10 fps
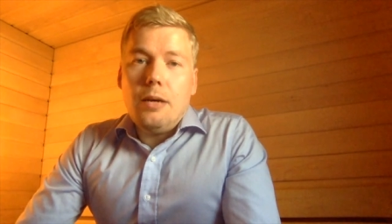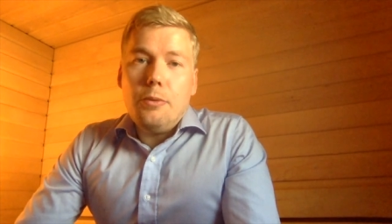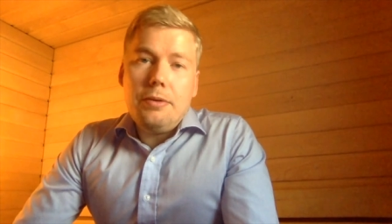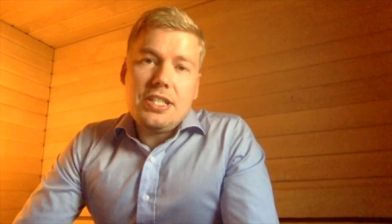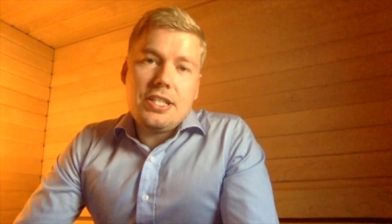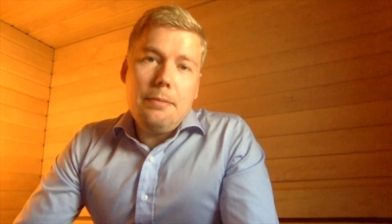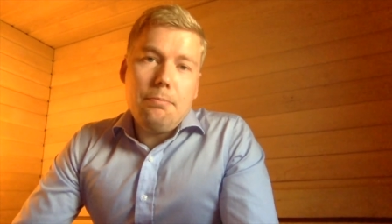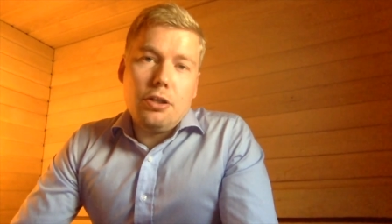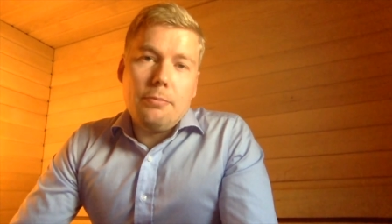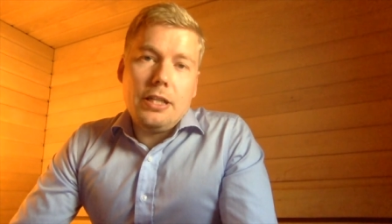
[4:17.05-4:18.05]
A very
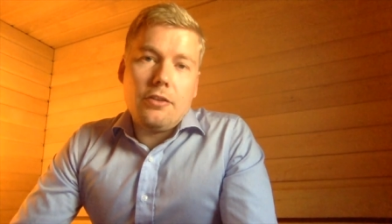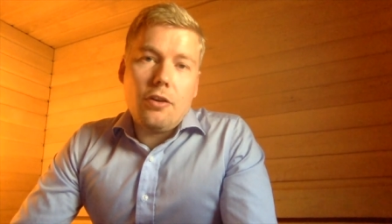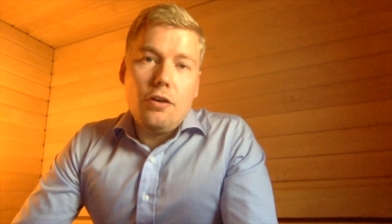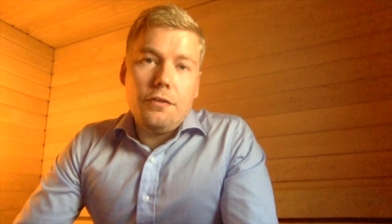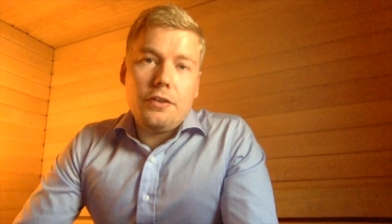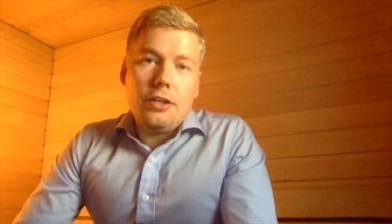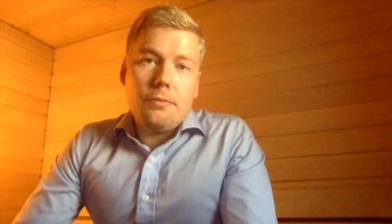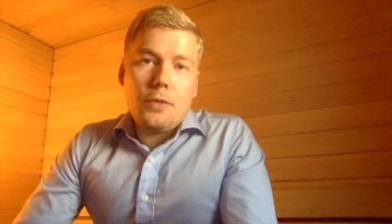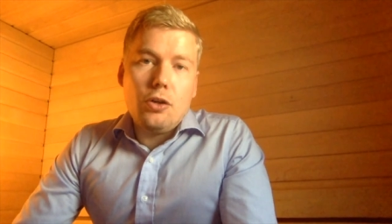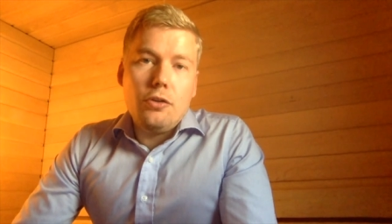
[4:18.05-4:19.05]
simple but
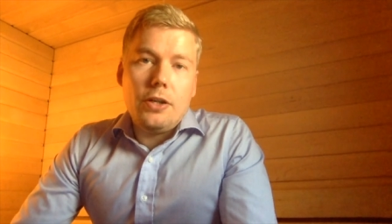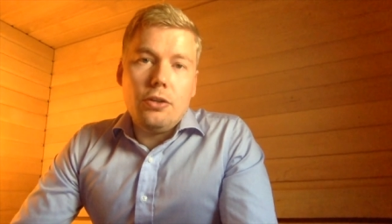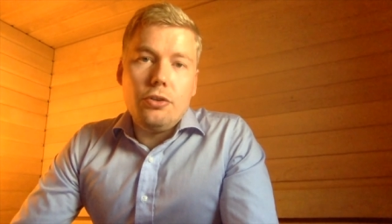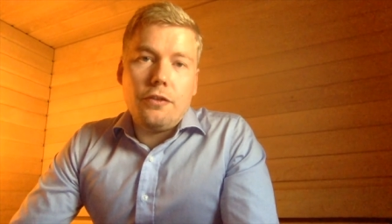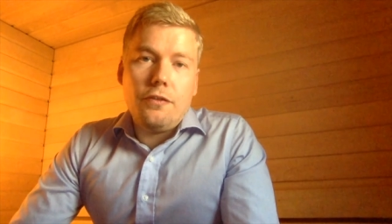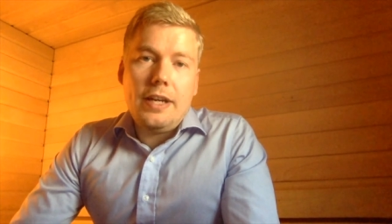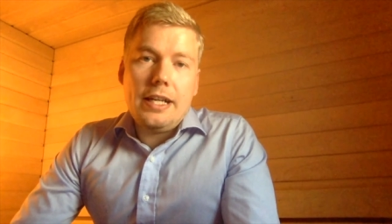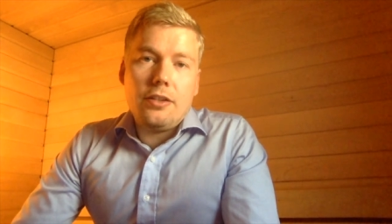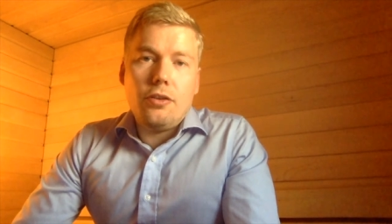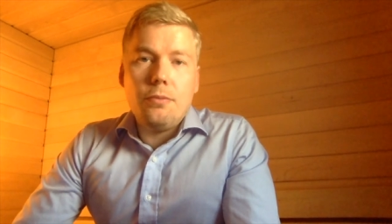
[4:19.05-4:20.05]
often overlooked
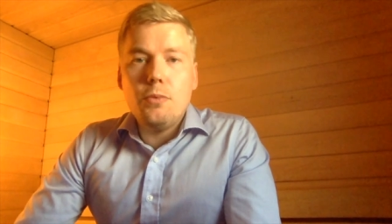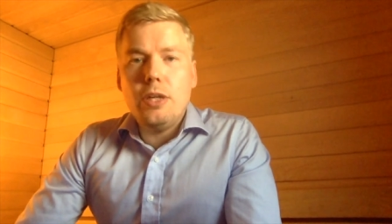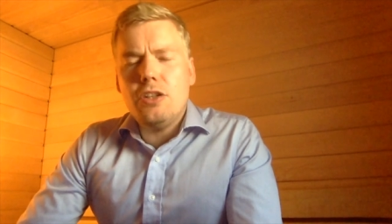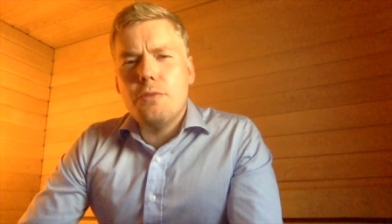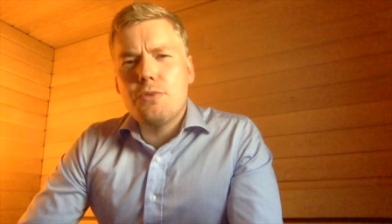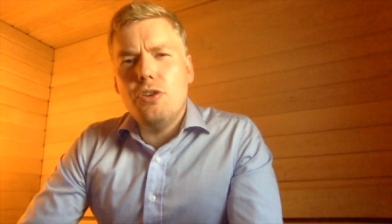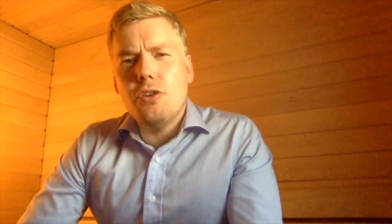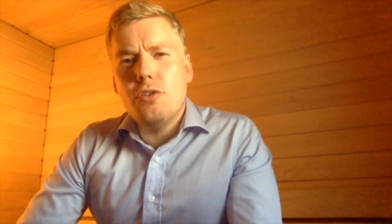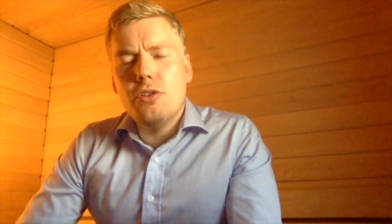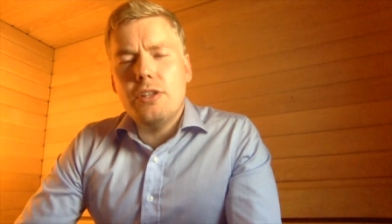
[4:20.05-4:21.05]
fact when it comes to
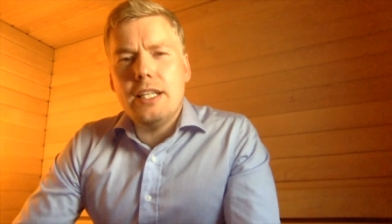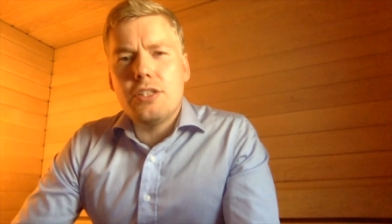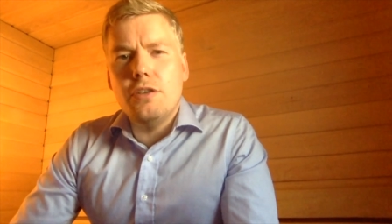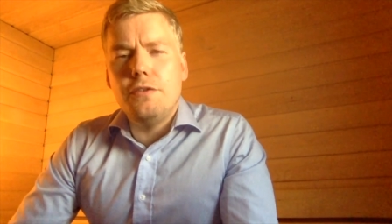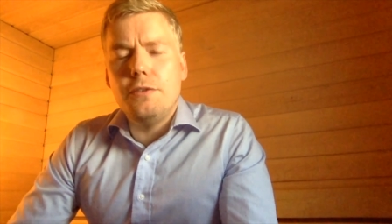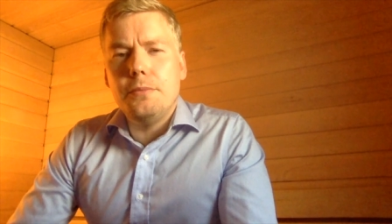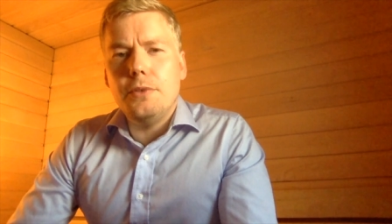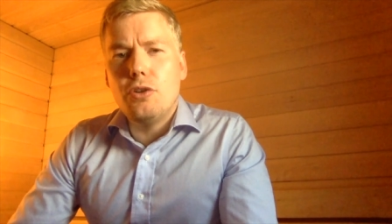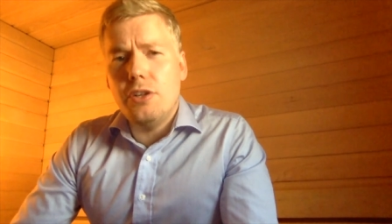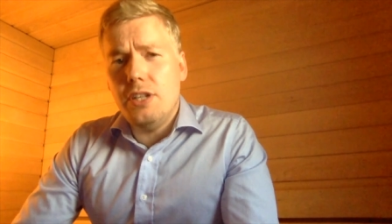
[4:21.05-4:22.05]
the context of
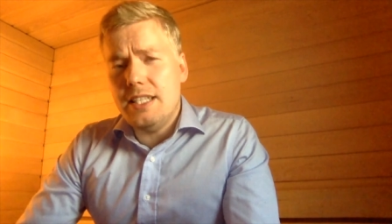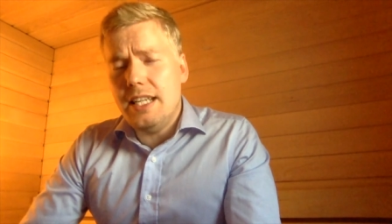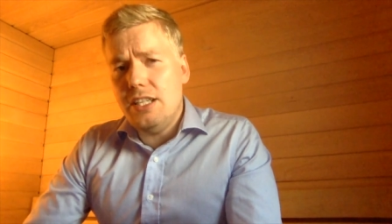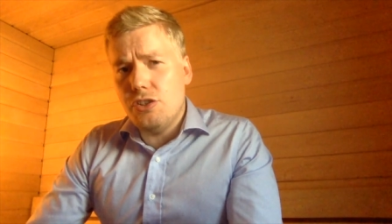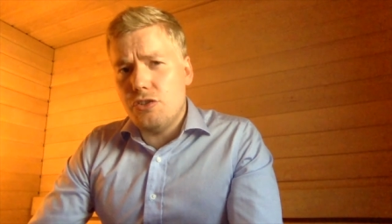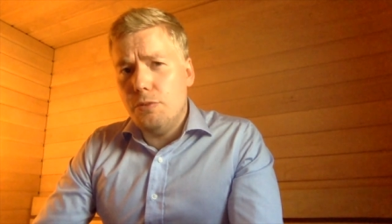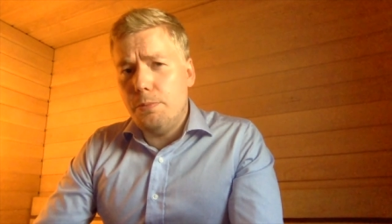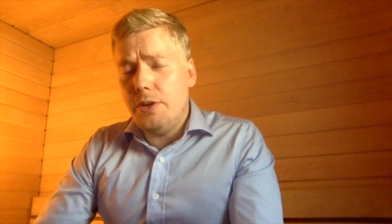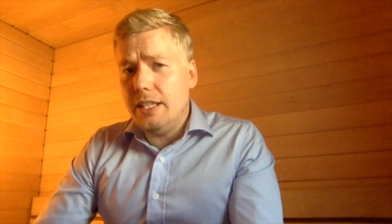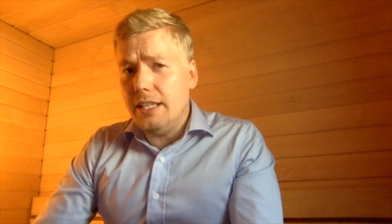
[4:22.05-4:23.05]
organizations
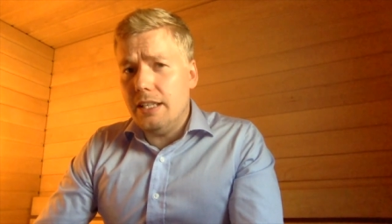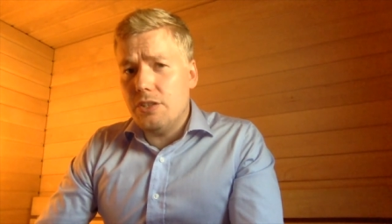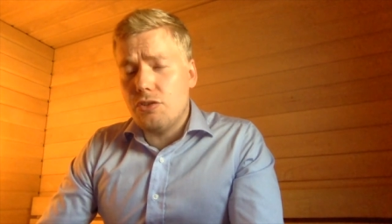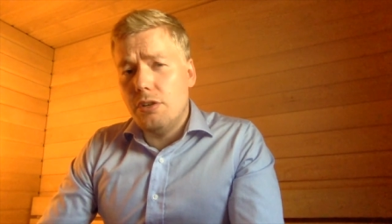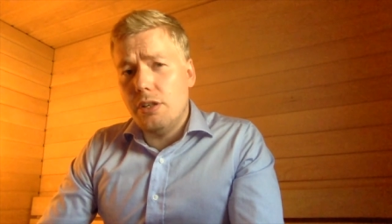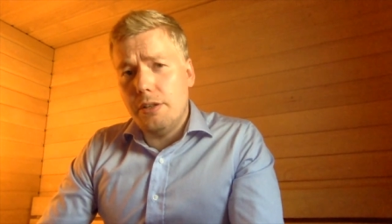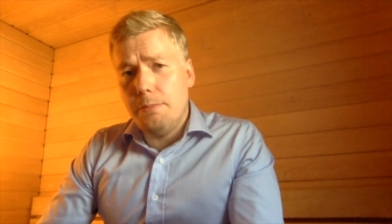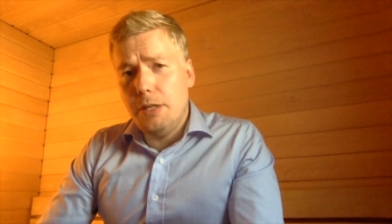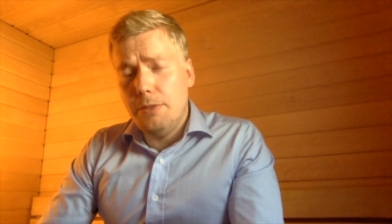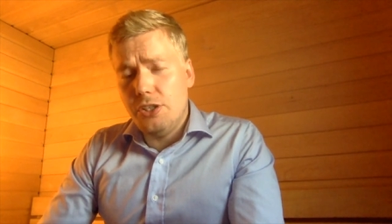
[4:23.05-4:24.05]
operating in scholarly
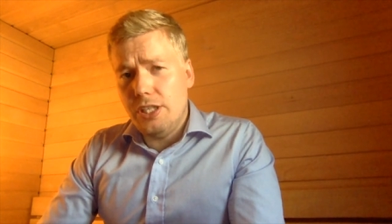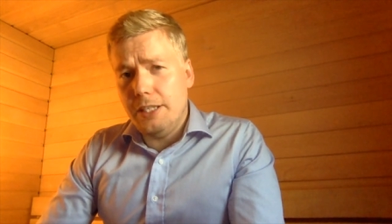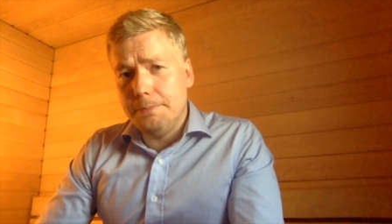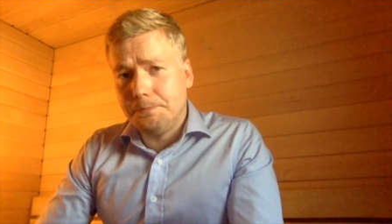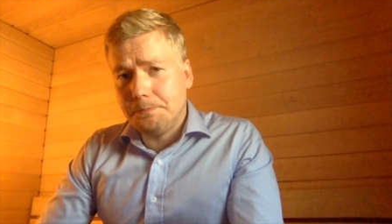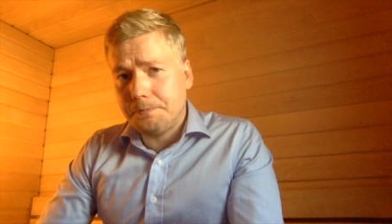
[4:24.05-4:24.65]
publishing